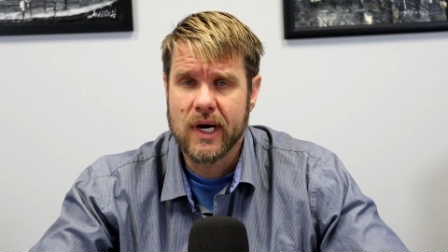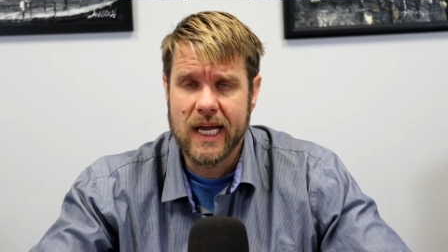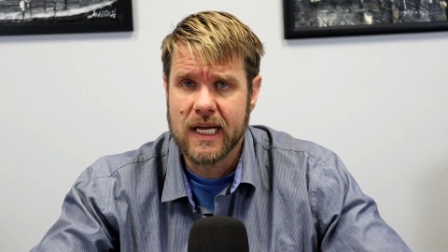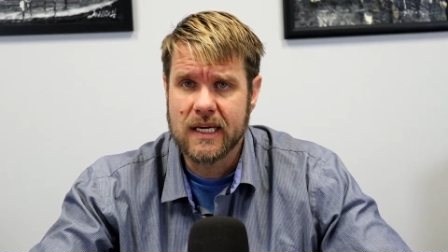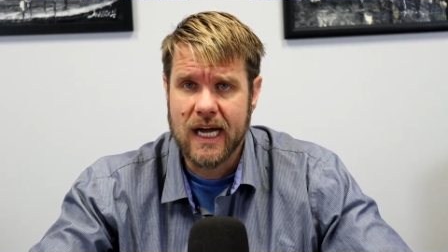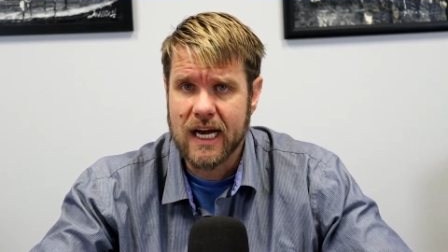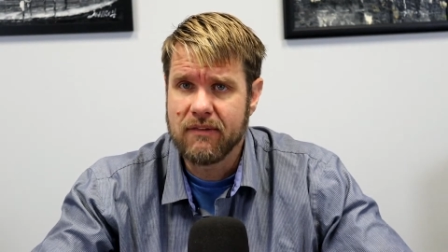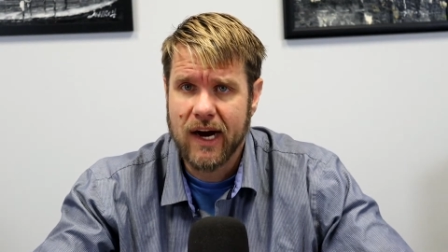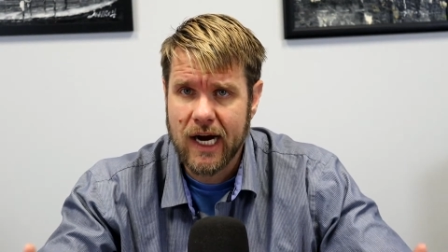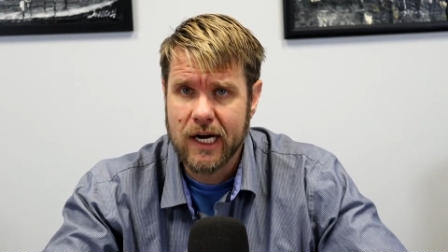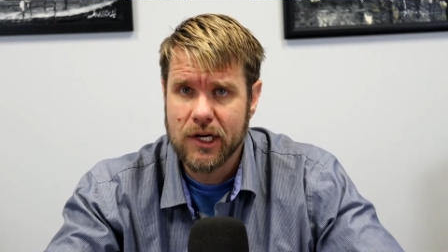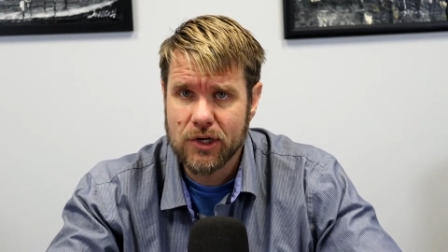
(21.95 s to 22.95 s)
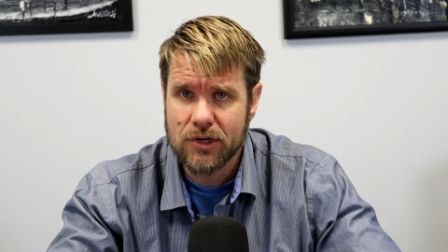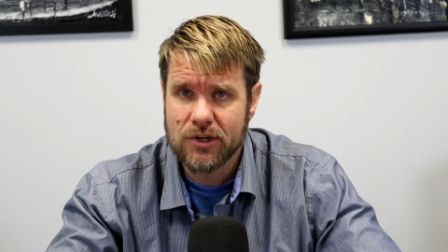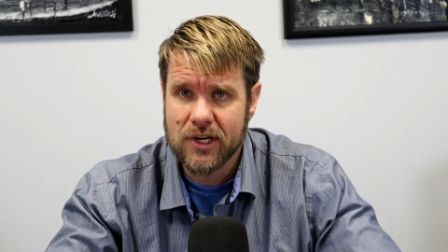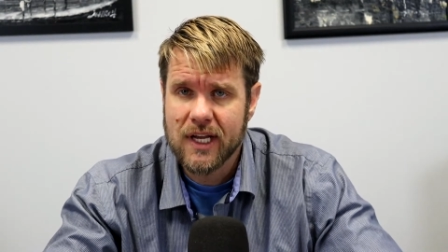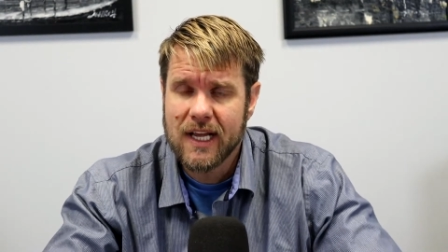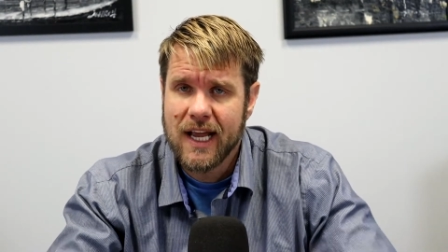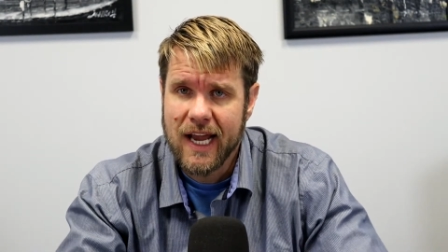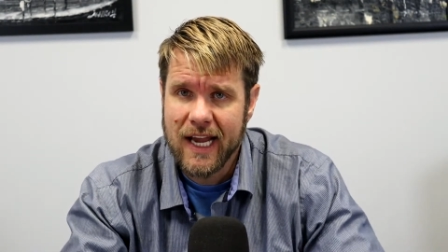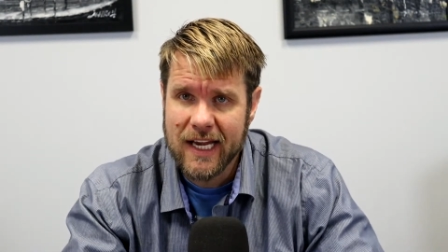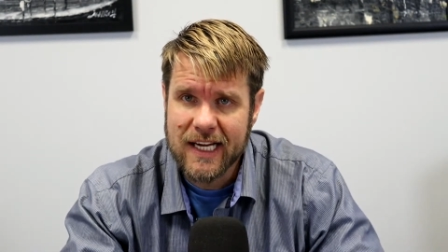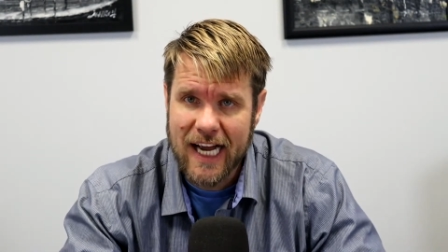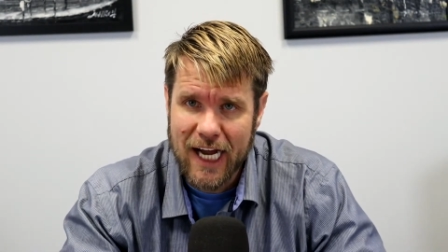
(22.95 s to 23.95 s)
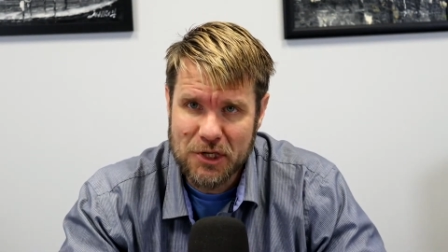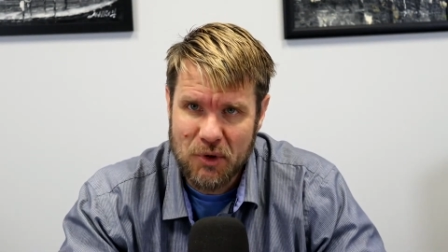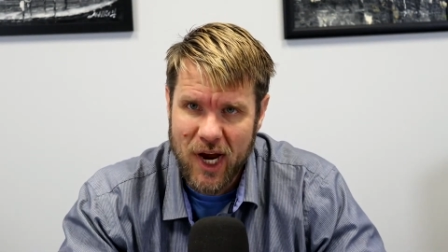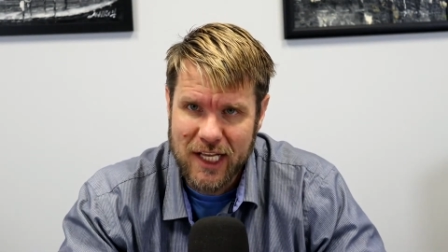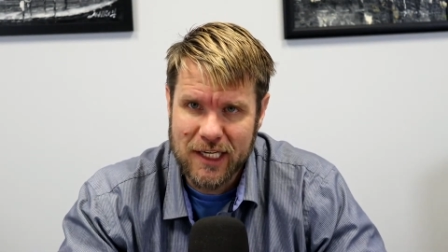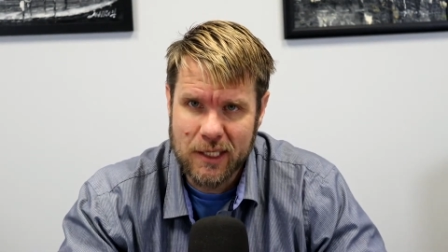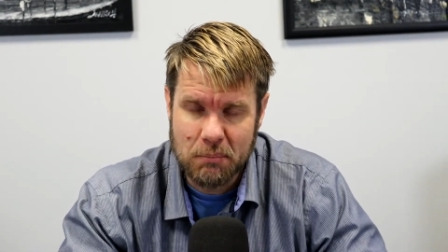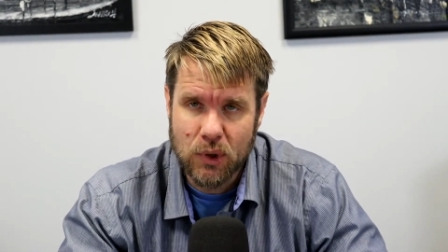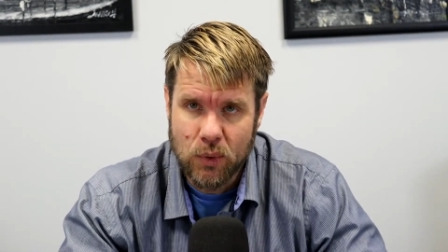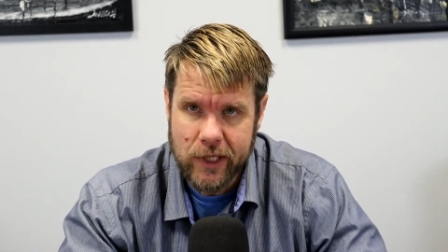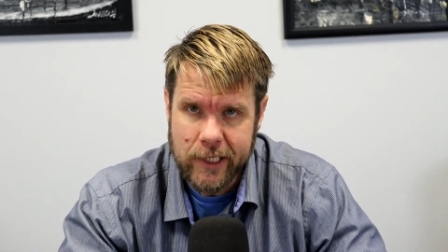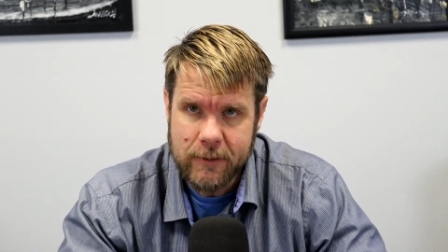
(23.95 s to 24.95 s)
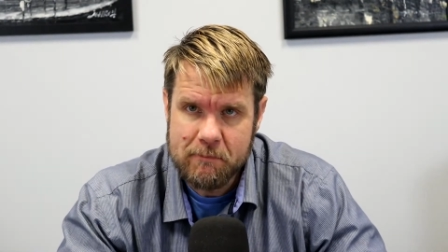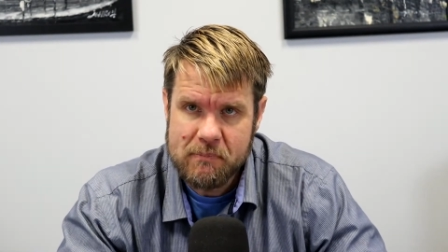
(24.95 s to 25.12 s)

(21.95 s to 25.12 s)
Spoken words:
and I've hired a contracted employee.